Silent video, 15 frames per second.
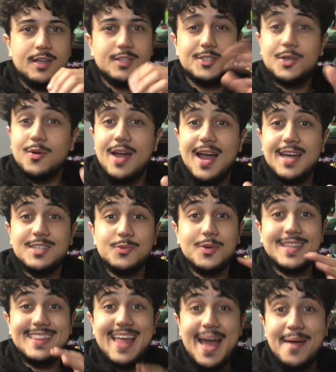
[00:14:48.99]
So guys,
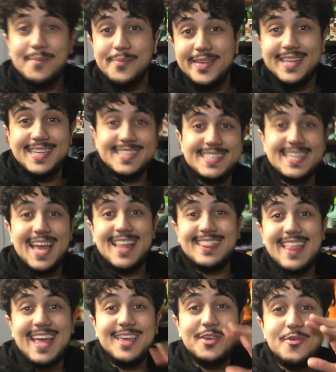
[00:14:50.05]
with that being said,
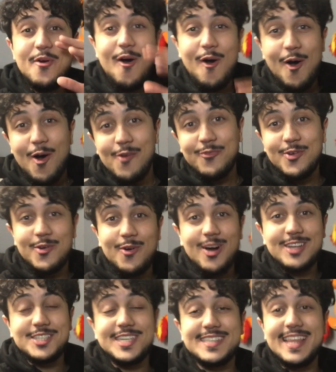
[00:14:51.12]
thank you all for
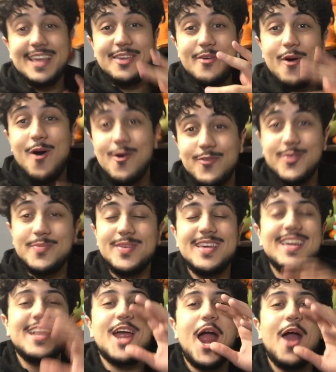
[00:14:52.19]
watching. Thank you all for
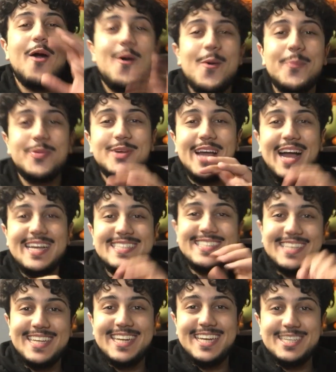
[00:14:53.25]
being here. I hope you guys
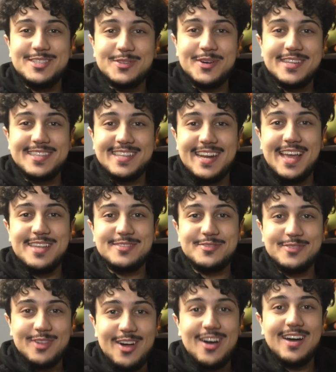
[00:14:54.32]
did enjoy today's
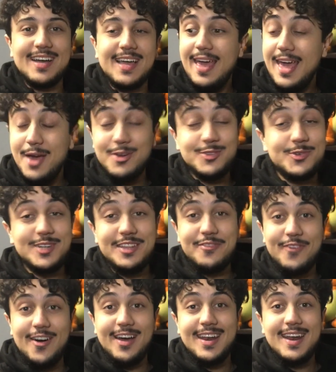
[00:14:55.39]
vlog. It was really
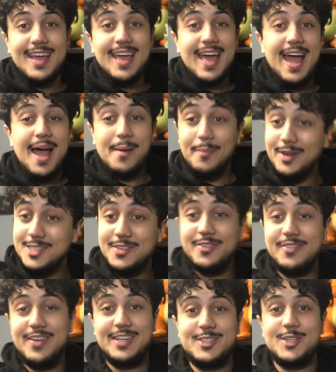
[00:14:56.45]
fun. A bunch of
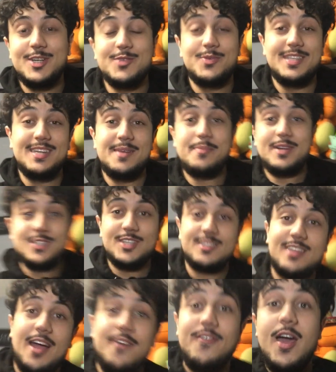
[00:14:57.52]
adventures. We did a bunch of
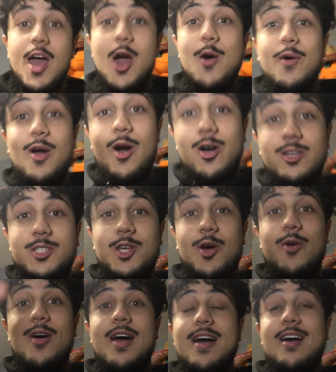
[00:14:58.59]
stuff. We
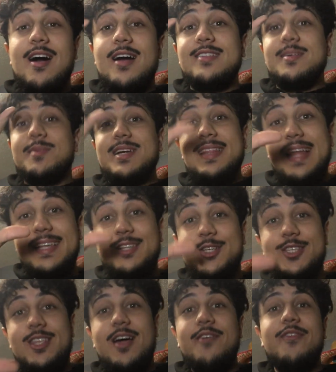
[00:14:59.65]
also got some collector
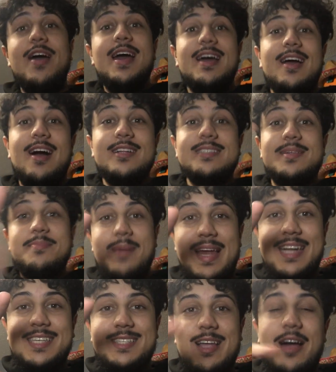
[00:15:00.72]
stuff, got some
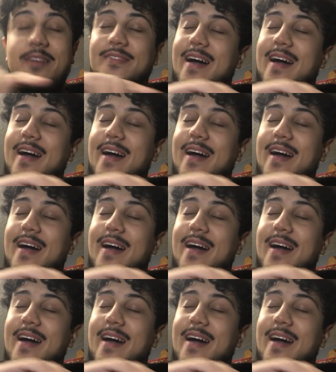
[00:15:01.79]
meta stuff.